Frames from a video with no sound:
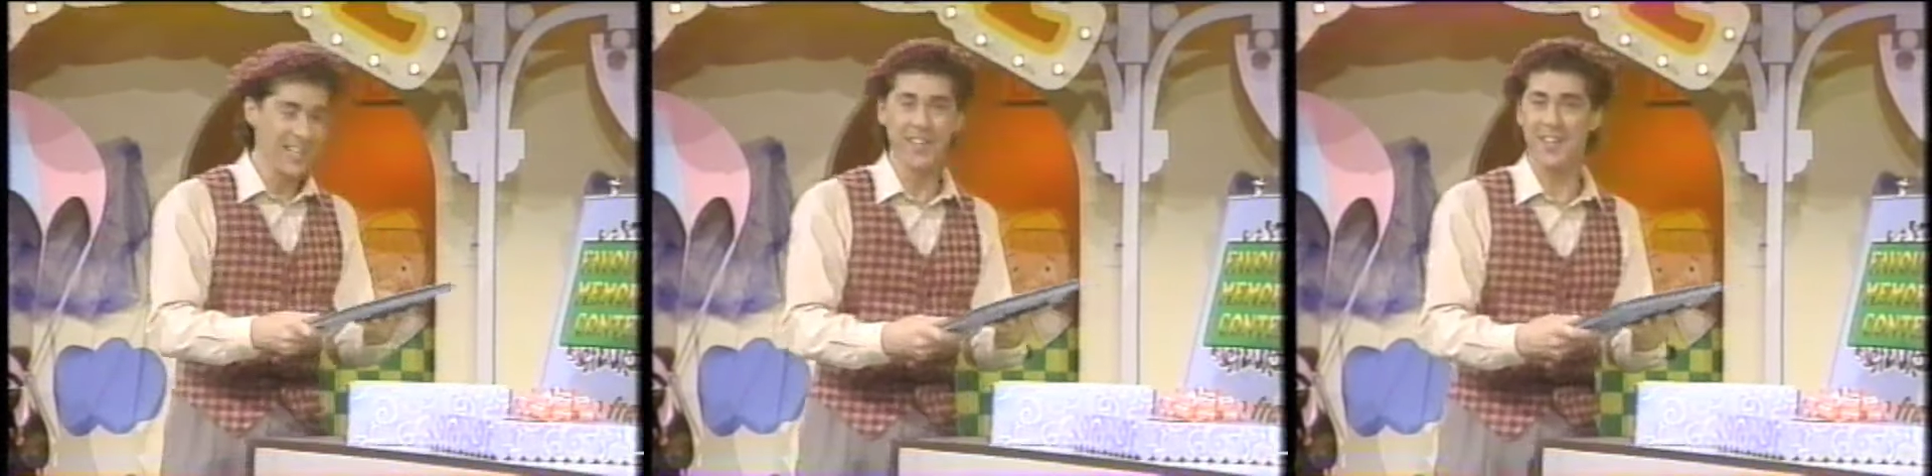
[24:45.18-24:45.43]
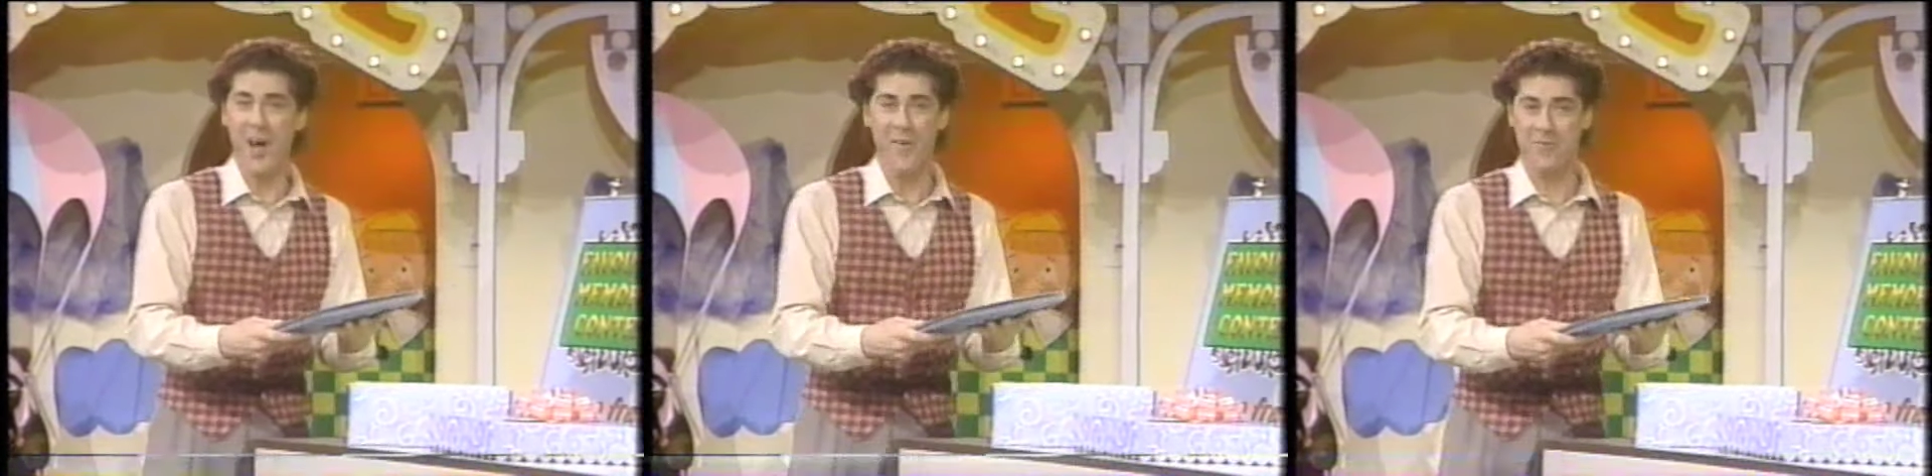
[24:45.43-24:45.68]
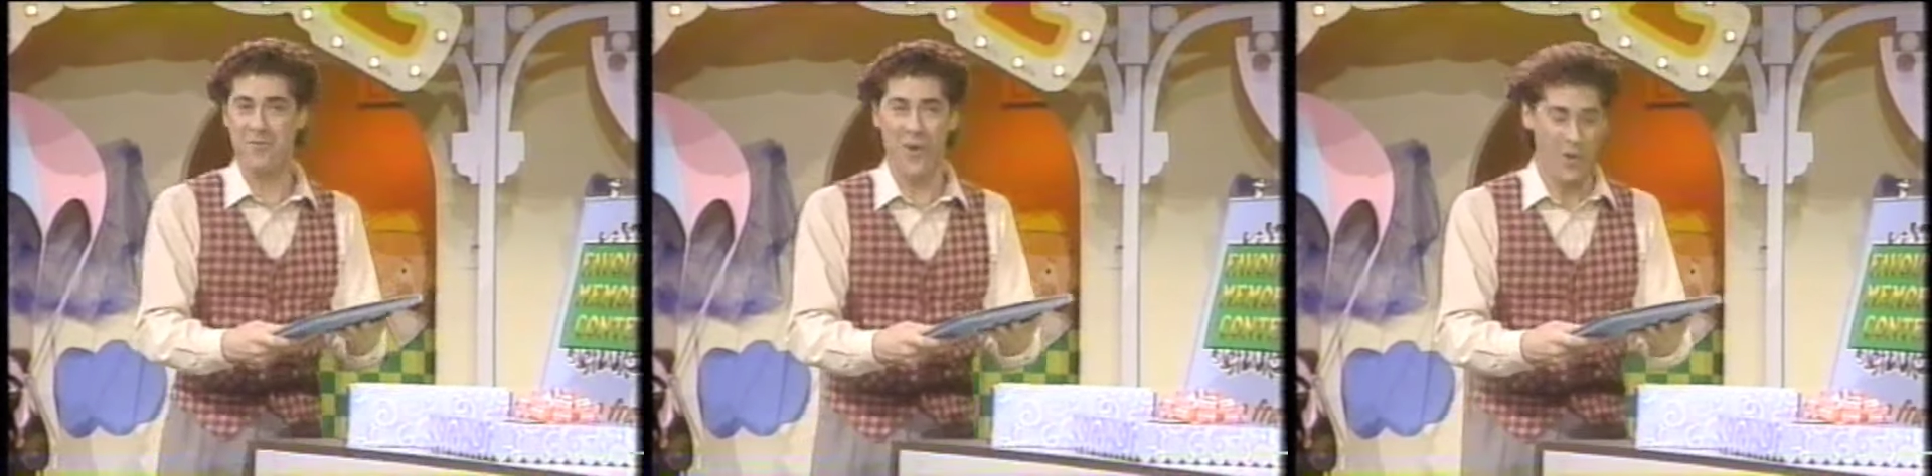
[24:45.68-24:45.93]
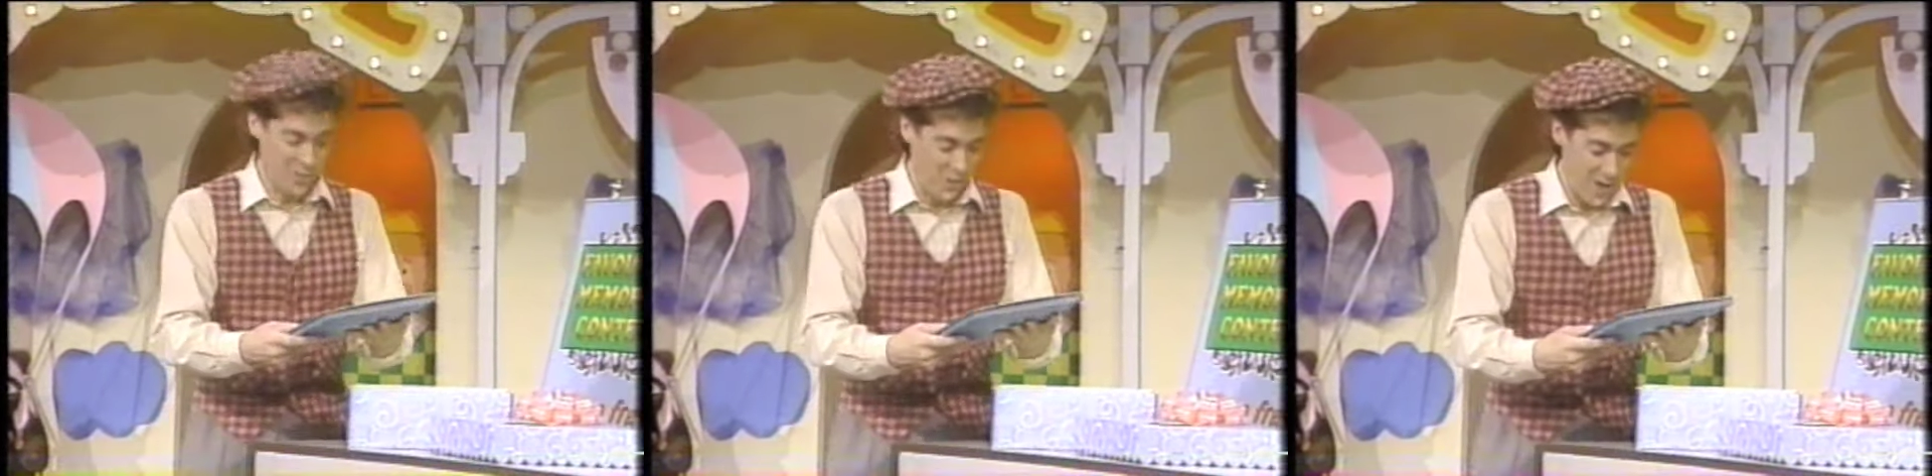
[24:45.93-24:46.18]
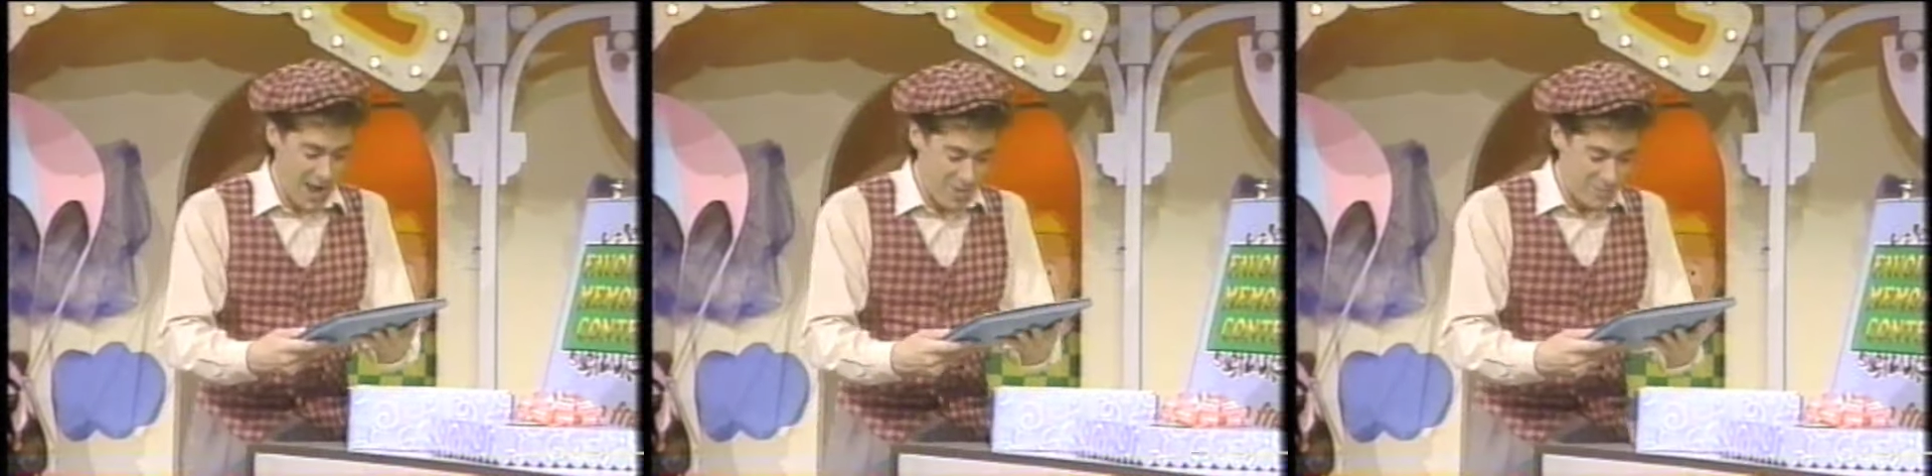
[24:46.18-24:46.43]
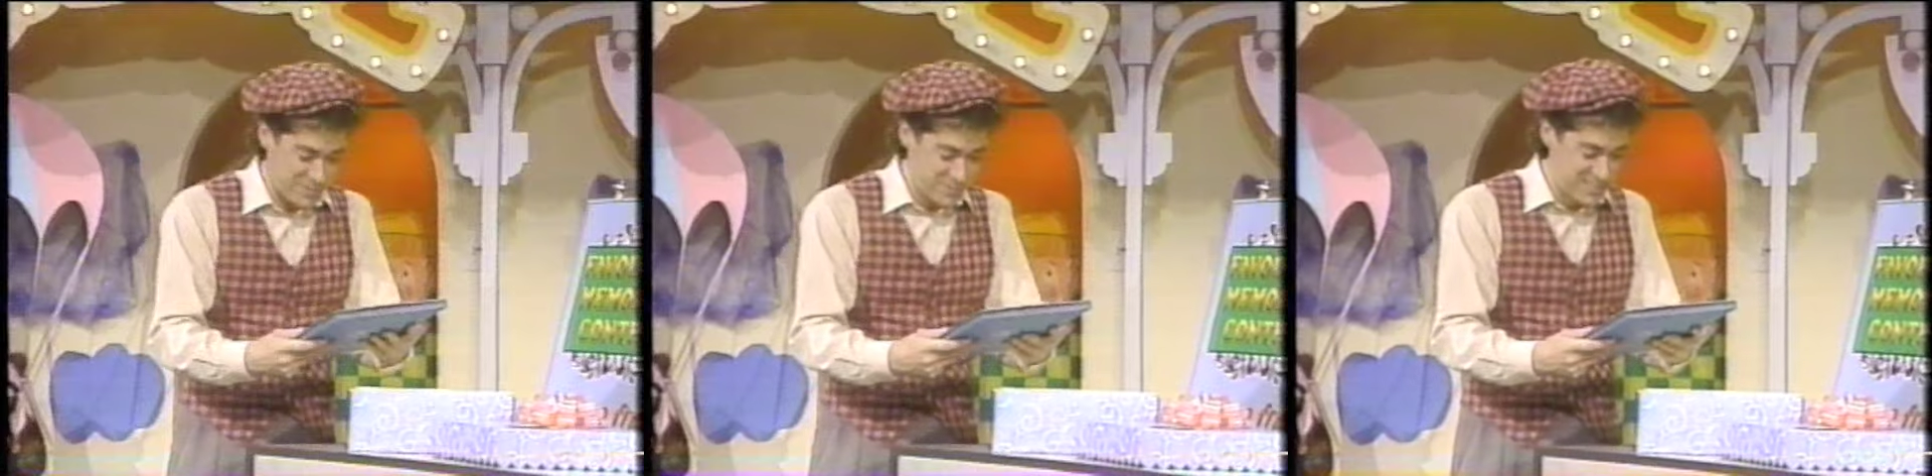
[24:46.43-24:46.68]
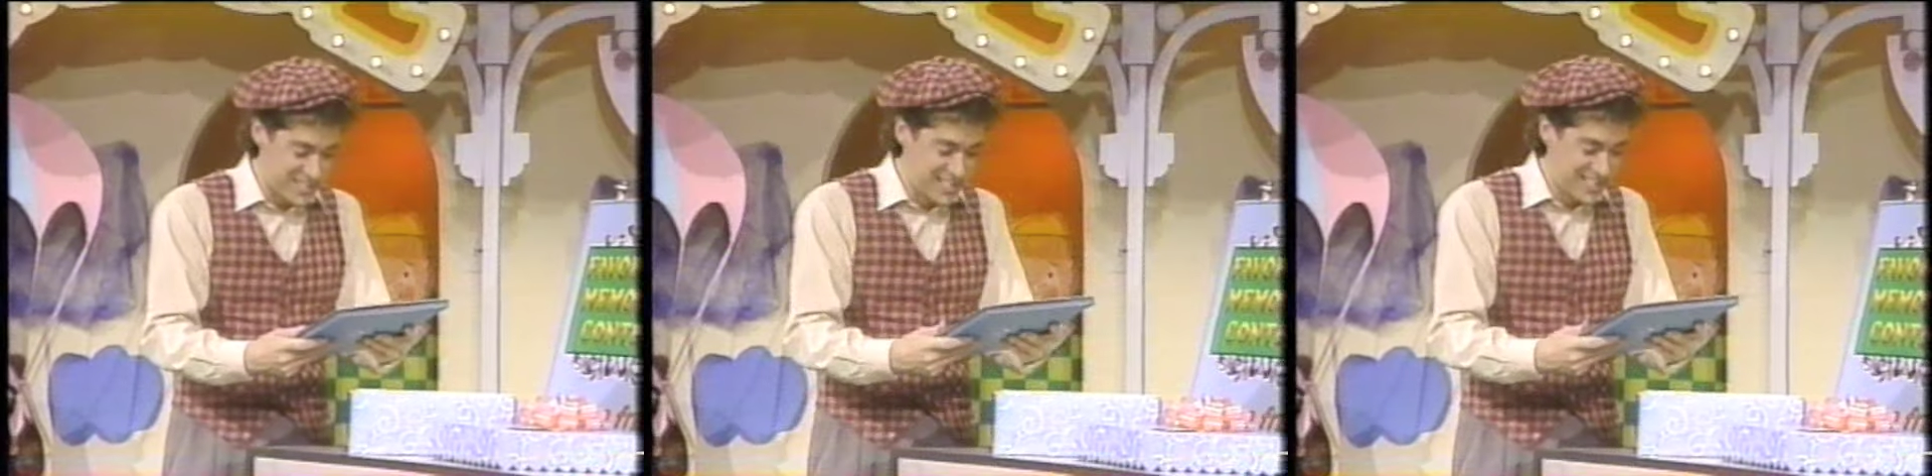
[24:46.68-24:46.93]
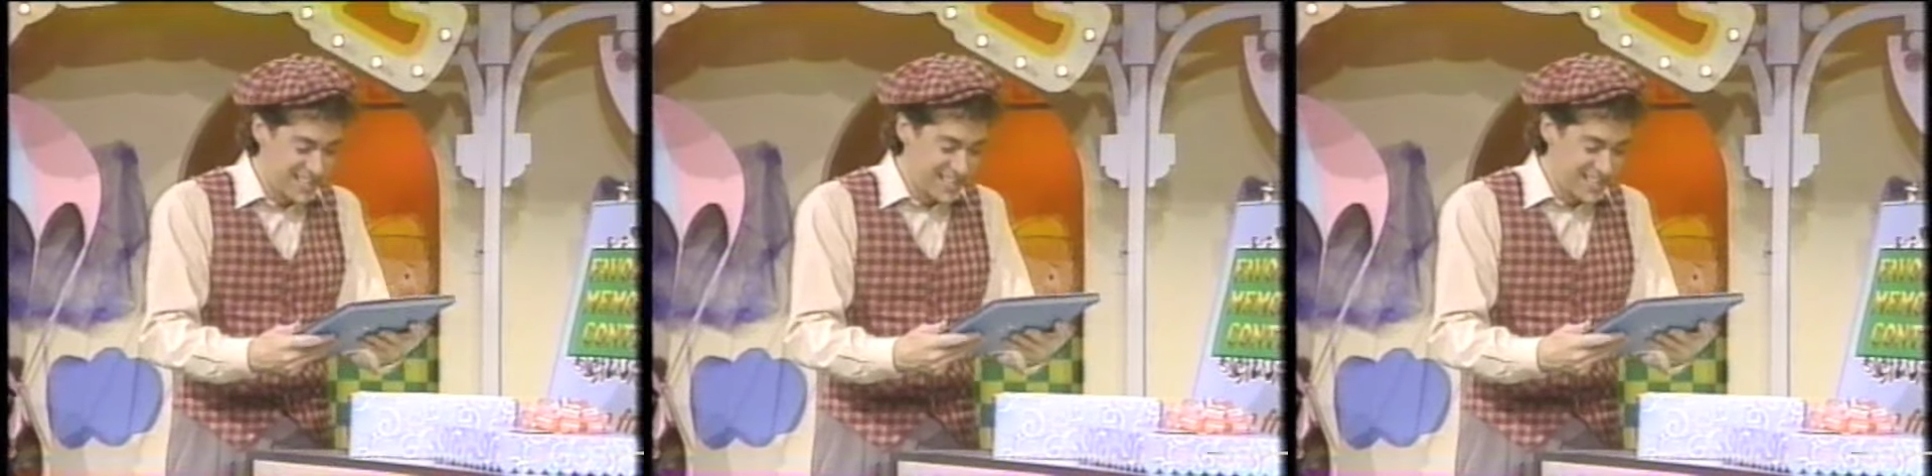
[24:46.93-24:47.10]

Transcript: love photo albums.